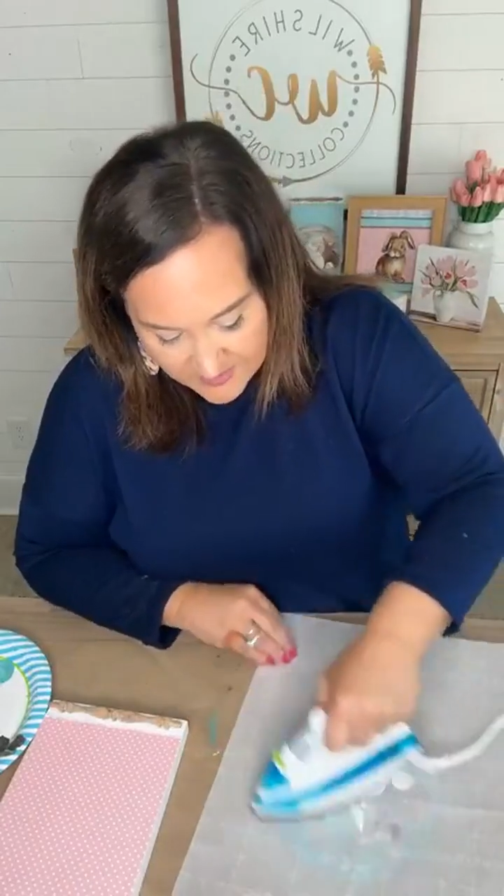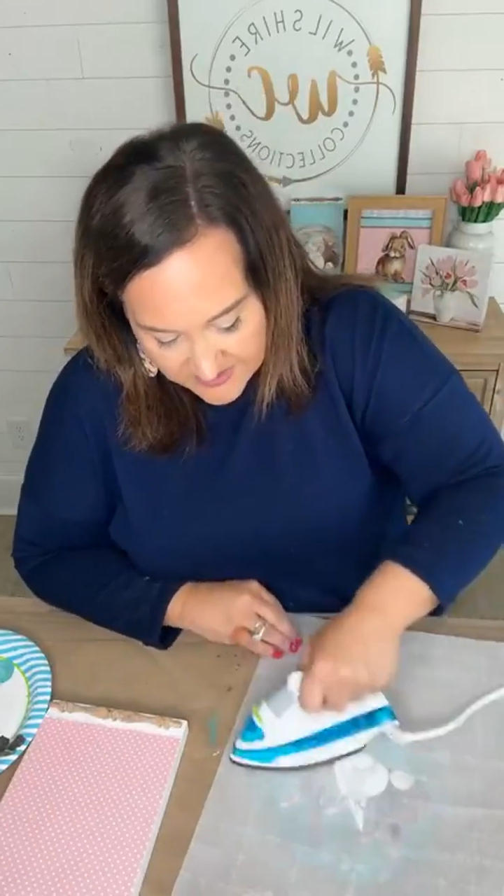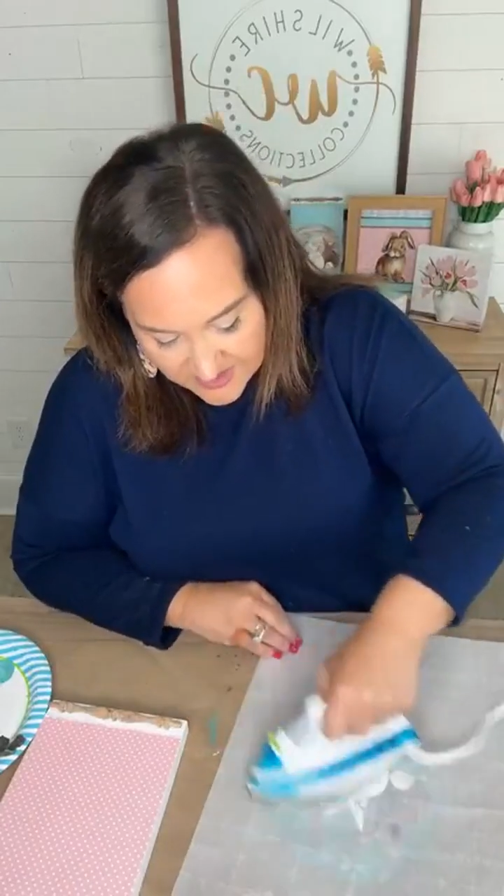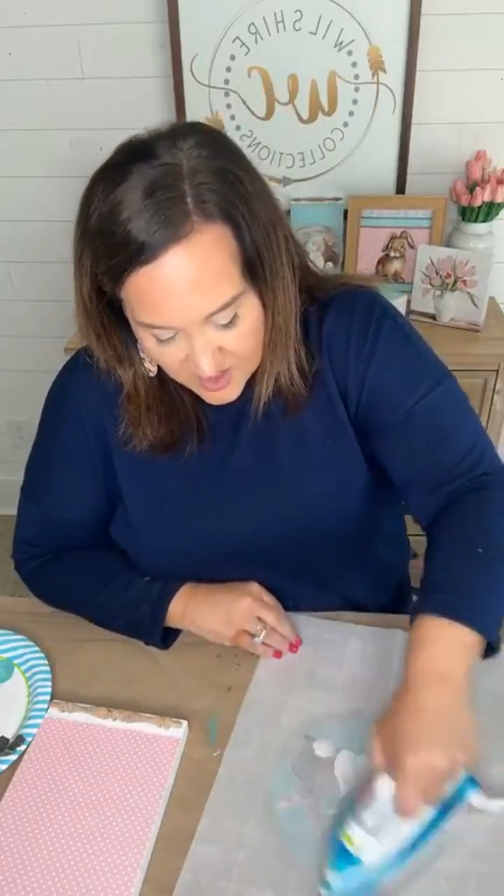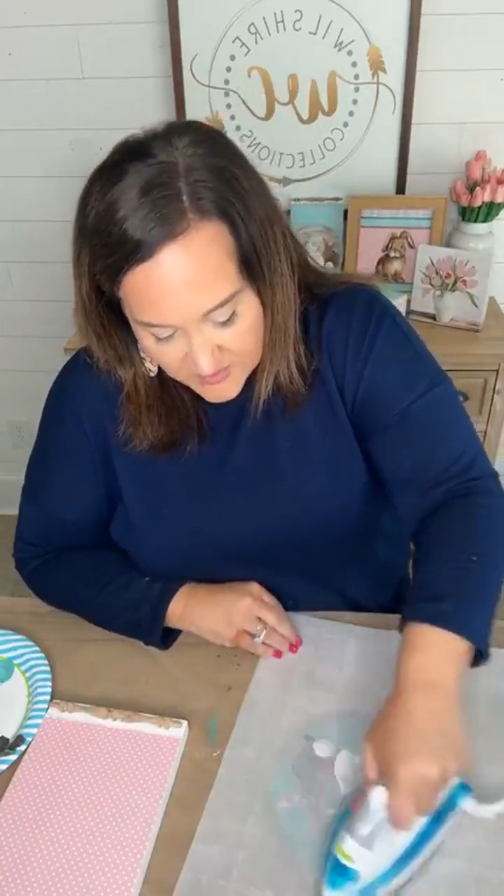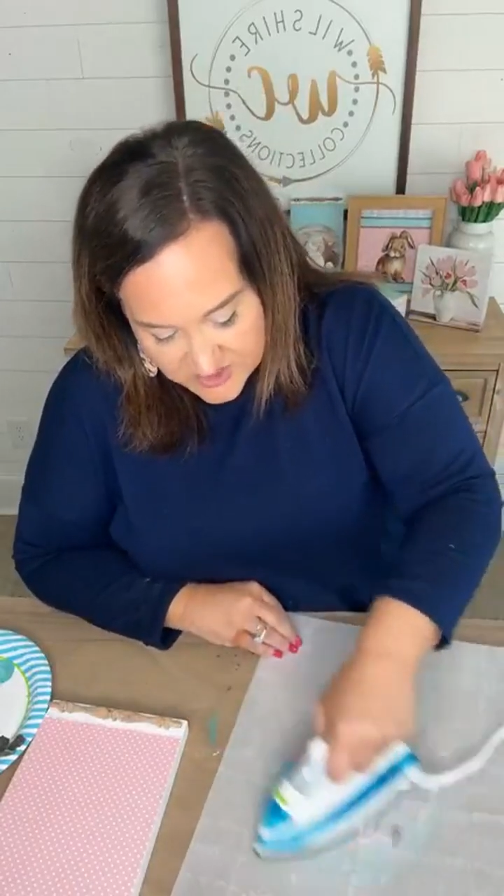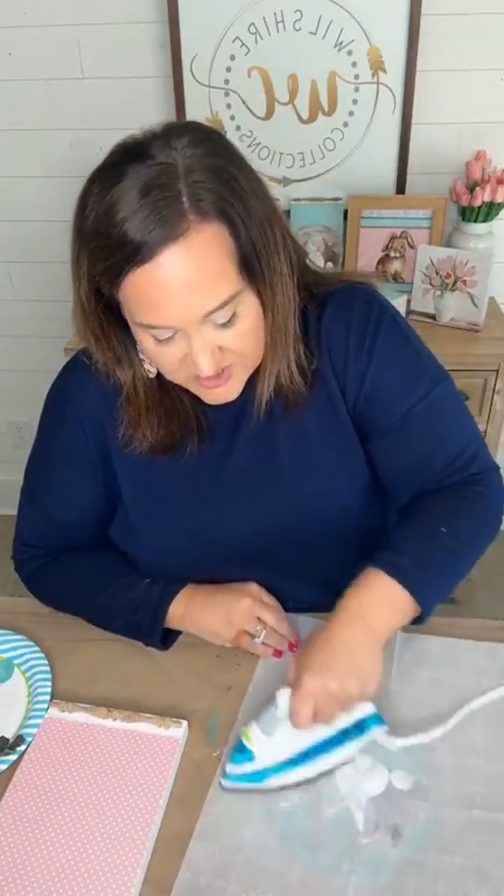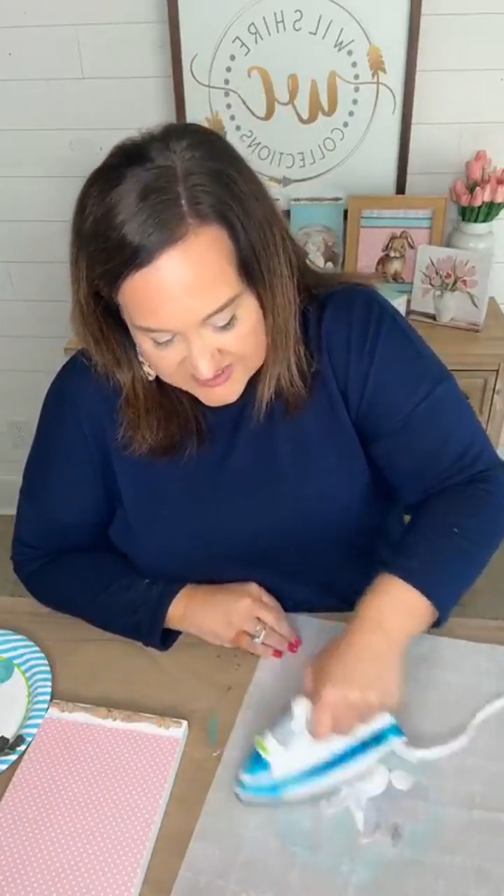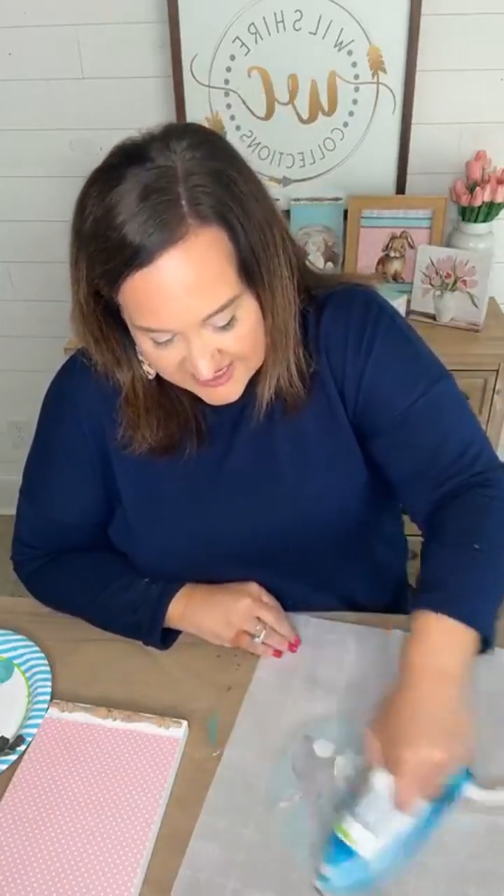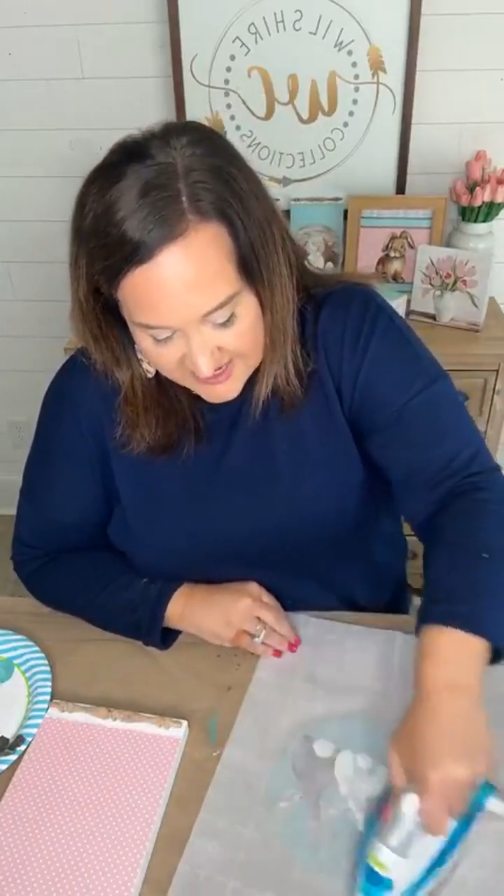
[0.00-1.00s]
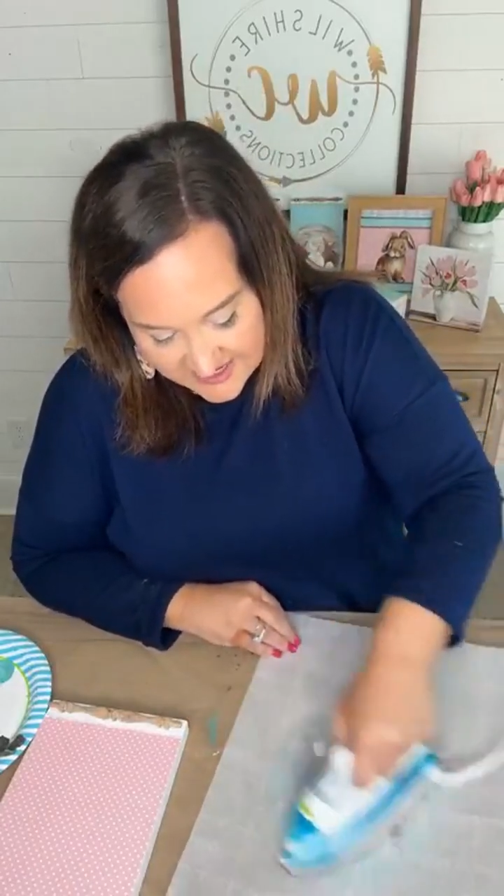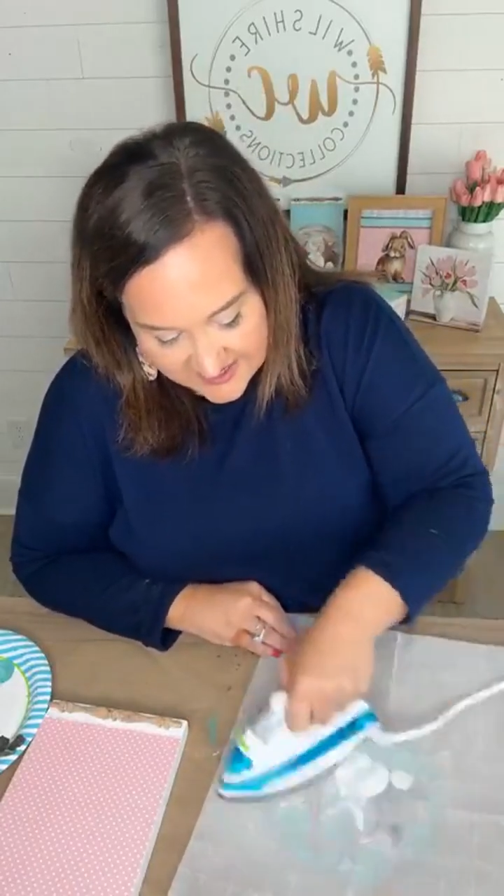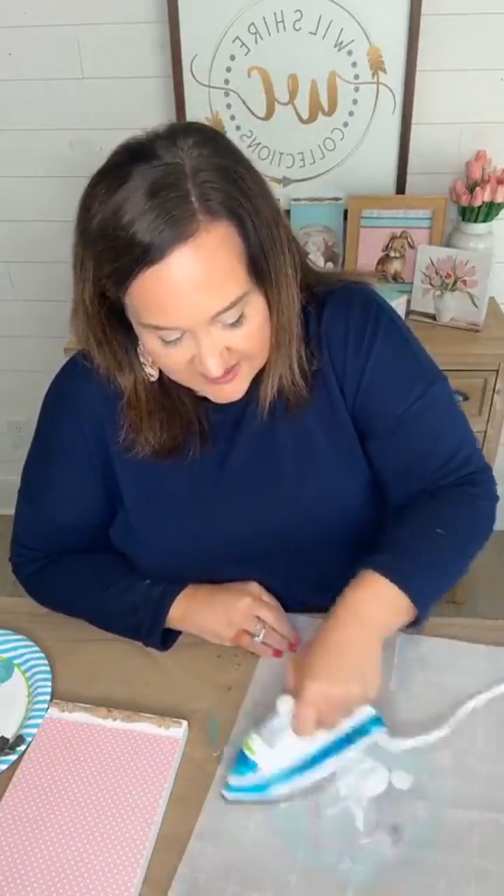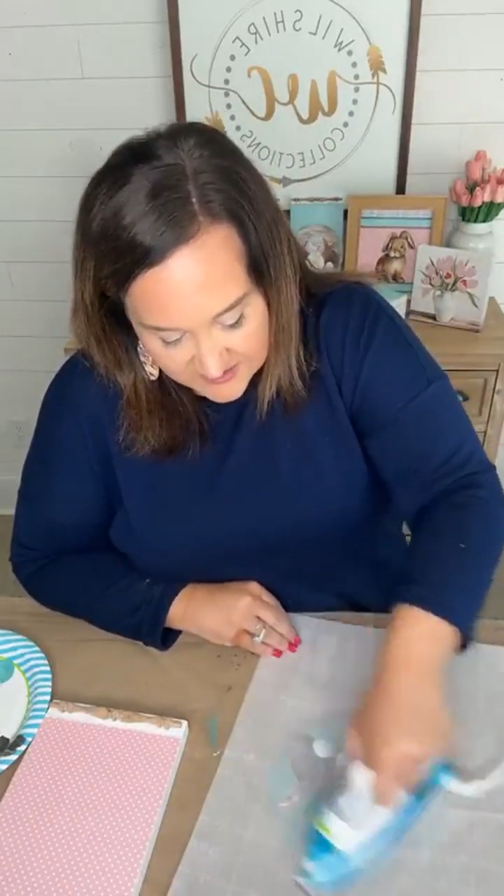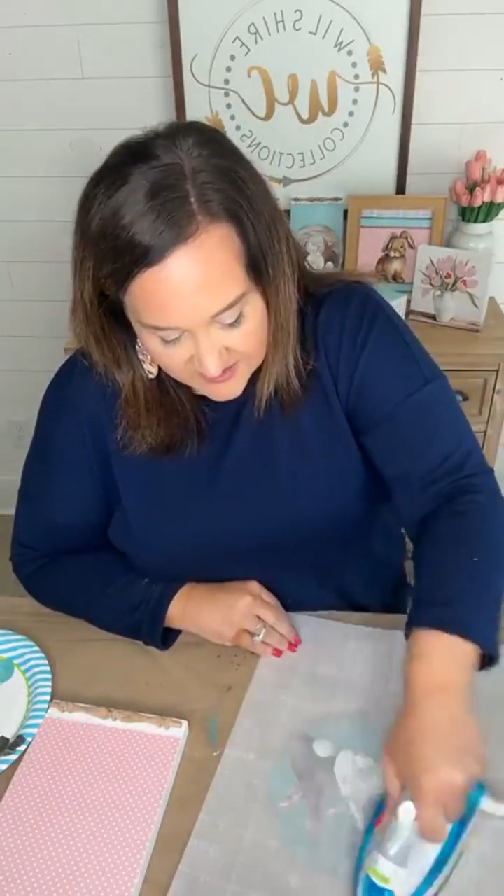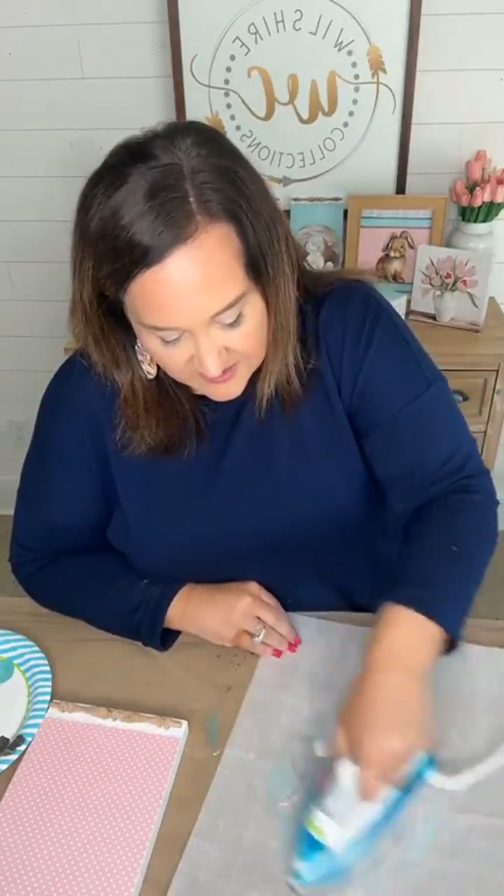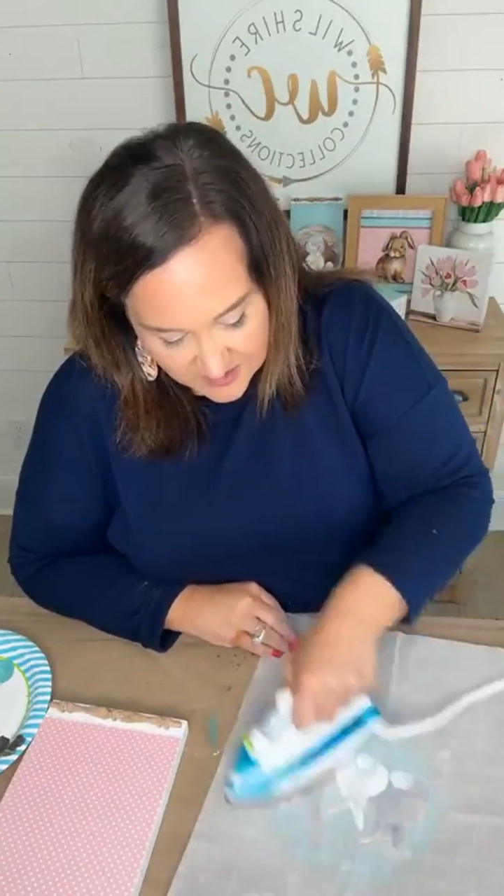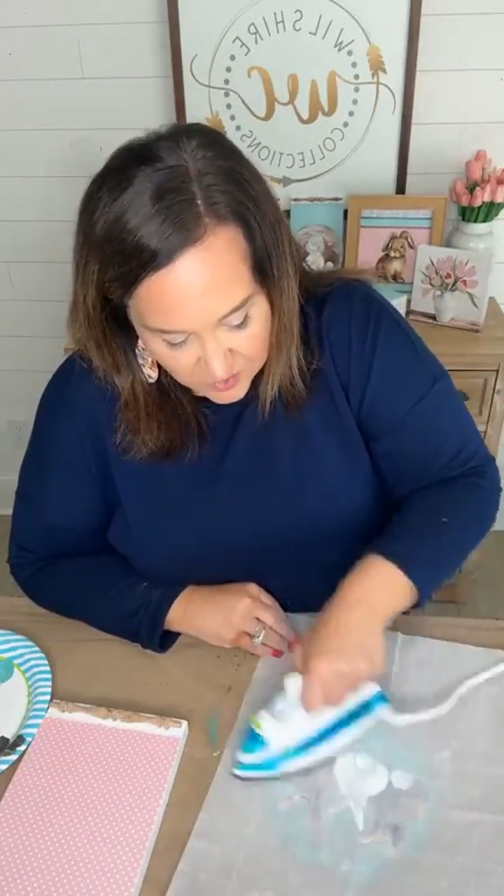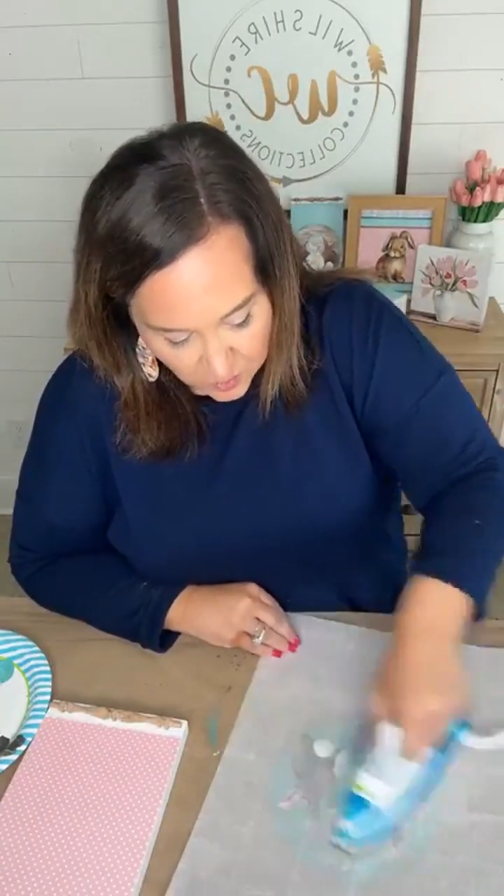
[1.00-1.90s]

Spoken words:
but then you would just take it,